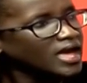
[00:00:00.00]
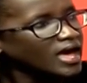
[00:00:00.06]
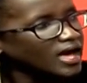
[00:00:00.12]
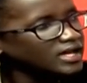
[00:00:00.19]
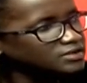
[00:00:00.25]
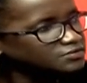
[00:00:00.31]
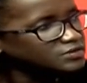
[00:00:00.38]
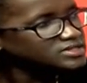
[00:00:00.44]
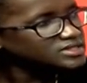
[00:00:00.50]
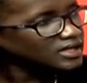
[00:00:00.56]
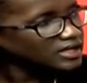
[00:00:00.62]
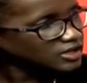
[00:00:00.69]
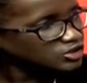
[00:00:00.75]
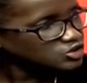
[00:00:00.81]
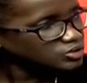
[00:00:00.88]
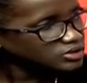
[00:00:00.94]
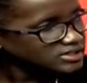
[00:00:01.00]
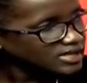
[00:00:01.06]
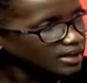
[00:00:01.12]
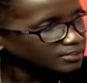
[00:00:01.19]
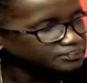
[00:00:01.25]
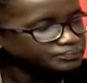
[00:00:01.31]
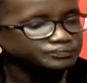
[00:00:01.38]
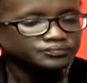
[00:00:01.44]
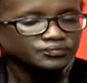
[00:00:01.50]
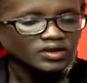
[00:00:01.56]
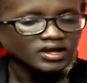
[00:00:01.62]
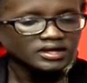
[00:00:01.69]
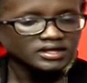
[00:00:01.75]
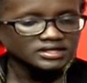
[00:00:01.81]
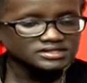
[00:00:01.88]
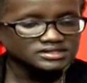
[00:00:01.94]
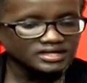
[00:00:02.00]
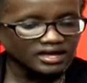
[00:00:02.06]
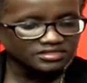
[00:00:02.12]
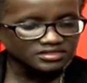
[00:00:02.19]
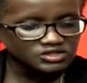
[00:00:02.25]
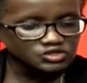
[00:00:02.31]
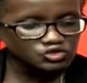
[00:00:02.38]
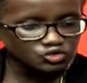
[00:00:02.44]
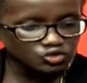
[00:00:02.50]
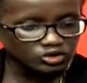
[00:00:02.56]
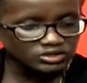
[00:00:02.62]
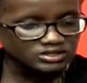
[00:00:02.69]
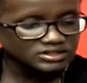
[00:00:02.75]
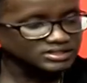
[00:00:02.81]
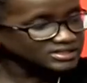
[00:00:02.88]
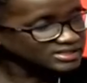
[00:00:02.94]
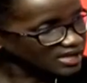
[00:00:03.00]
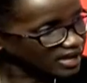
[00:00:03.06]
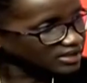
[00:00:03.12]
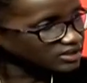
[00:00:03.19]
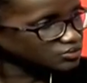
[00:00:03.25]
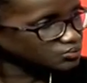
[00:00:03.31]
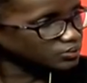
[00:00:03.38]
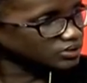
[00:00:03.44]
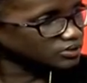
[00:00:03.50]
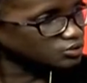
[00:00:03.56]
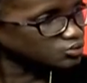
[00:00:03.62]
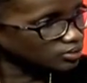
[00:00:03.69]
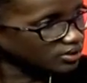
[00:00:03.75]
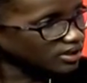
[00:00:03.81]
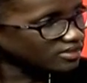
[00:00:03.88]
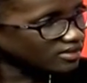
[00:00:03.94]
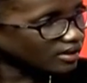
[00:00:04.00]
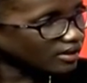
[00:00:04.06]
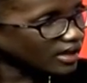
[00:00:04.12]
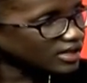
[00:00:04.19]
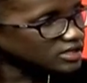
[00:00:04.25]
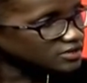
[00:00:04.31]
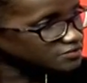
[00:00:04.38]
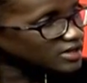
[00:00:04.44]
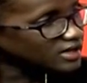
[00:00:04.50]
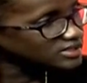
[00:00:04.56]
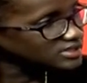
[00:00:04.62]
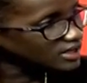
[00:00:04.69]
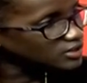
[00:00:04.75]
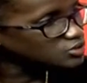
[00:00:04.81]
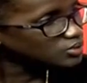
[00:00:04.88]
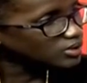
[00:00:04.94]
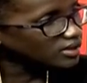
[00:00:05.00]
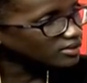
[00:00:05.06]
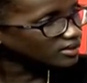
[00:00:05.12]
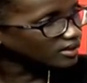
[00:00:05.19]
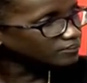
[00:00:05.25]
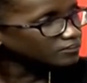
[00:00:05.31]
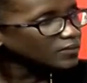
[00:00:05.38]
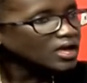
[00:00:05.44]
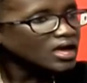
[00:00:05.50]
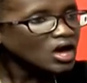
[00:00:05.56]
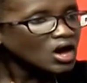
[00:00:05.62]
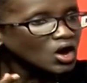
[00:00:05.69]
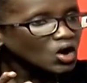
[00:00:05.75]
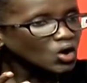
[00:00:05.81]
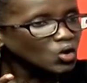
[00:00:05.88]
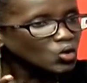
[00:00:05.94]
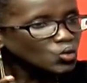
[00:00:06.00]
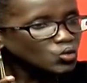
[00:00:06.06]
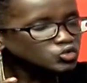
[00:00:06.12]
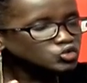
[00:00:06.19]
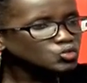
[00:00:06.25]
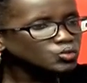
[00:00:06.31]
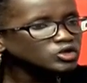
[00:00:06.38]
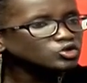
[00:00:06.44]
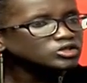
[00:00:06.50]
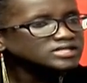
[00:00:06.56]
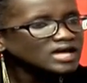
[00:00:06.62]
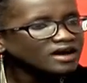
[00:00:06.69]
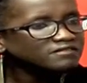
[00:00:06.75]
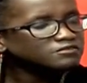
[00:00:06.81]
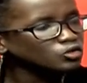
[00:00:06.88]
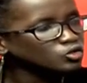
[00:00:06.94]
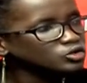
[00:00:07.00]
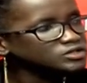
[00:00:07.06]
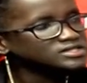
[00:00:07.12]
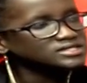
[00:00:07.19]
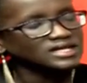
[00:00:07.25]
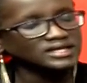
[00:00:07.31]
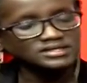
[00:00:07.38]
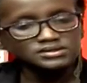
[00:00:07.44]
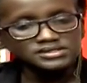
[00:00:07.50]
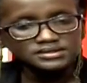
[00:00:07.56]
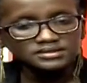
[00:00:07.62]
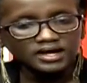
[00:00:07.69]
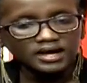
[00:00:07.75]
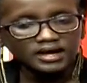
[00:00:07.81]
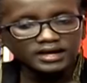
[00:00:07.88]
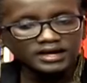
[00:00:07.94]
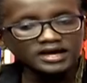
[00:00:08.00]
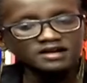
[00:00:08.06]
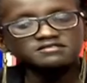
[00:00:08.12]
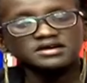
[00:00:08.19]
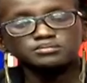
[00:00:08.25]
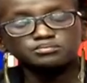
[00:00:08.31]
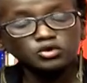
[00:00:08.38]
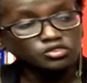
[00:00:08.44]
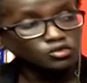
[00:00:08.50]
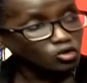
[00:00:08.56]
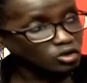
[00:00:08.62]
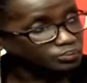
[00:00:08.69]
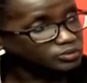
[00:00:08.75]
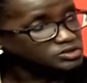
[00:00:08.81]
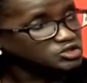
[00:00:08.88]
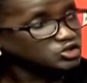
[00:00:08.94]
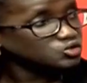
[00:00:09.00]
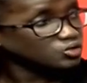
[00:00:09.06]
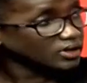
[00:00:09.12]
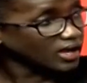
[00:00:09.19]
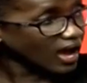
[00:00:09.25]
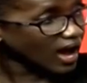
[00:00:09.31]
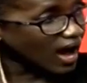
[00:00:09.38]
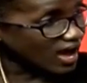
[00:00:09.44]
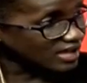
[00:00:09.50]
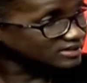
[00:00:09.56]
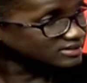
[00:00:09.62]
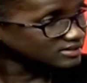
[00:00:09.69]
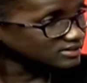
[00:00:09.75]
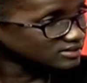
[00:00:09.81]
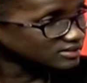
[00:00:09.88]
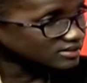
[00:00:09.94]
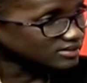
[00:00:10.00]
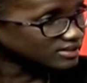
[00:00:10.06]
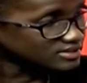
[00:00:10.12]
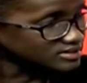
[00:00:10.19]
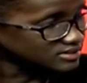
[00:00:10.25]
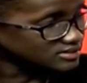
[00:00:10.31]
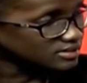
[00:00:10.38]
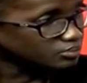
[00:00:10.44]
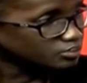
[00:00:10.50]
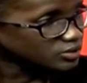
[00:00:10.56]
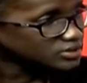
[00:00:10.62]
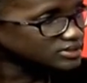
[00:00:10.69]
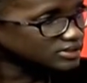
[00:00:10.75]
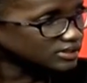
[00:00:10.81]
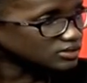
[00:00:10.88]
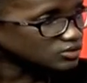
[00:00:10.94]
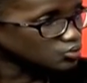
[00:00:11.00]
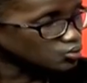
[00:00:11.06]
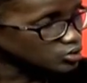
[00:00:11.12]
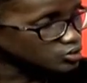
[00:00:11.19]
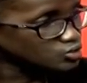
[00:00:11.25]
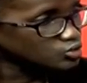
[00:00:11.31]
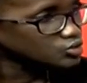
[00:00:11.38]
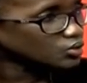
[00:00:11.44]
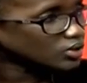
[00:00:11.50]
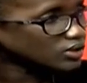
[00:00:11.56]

And if it's election time, is, are these not tied with, together? And if they are tied together, mm do we not have laws that uh, govern both opposition and the sitting president, who is also